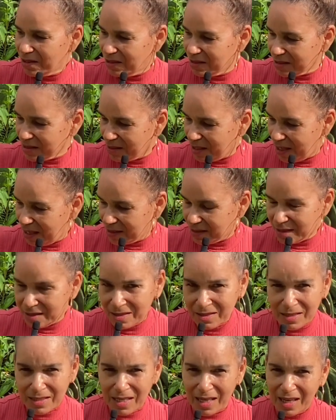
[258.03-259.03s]
It
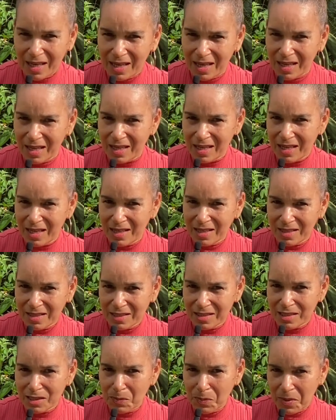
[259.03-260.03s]
runs off.
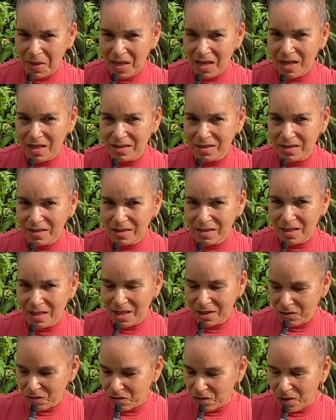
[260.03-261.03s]
So
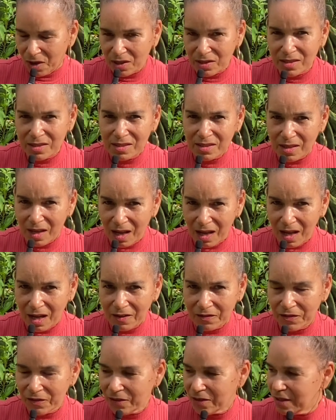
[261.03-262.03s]
these plants
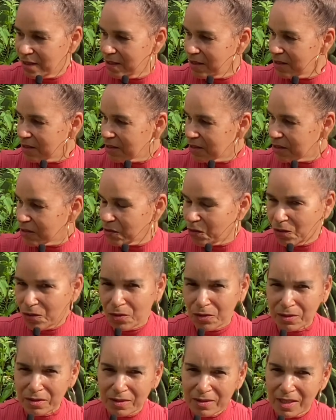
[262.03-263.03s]
survive in, I
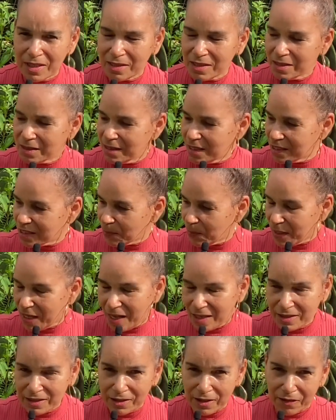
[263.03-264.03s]
call this garden
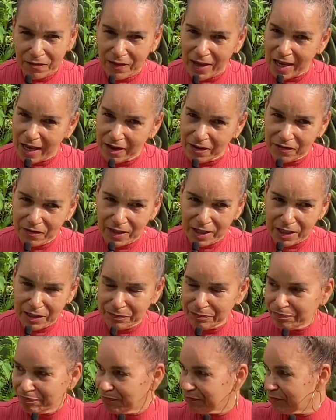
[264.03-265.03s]
my desert
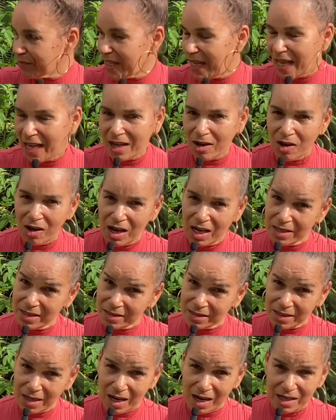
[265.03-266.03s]
garden. So you don't have
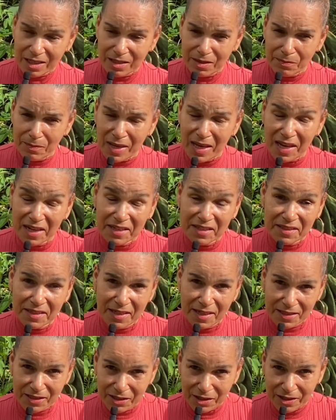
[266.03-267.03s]
to water them. They
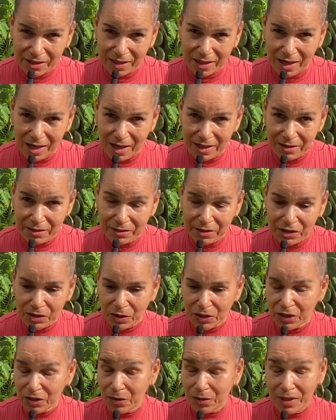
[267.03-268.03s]
depend only
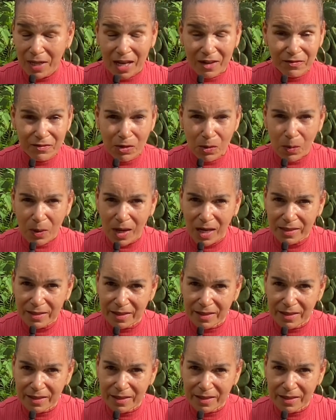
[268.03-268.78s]
on the rainwater.